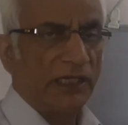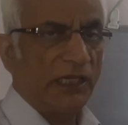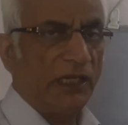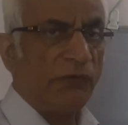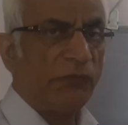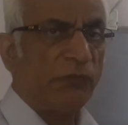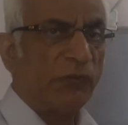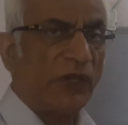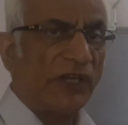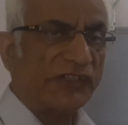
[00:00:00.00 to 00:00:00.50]

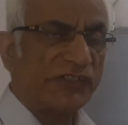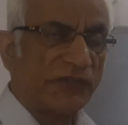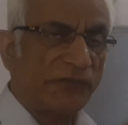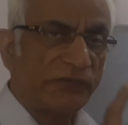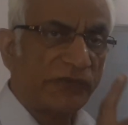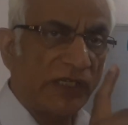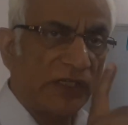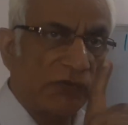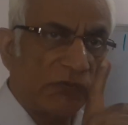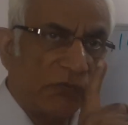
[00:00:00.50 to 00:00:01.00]
If we are
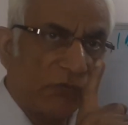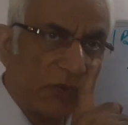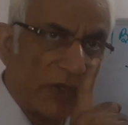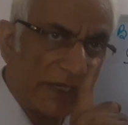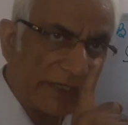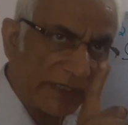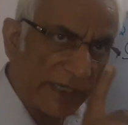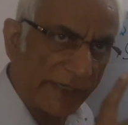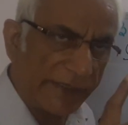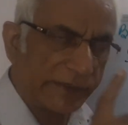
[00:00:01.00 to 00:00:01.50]
shifting
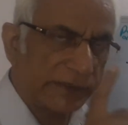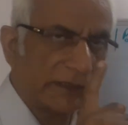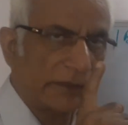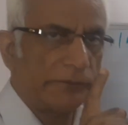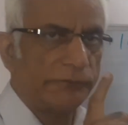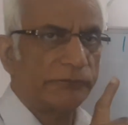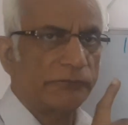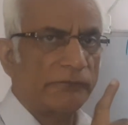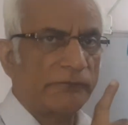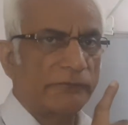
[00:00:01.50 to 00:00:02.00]
one
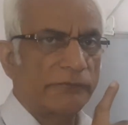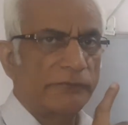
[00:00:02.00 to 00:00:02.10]
item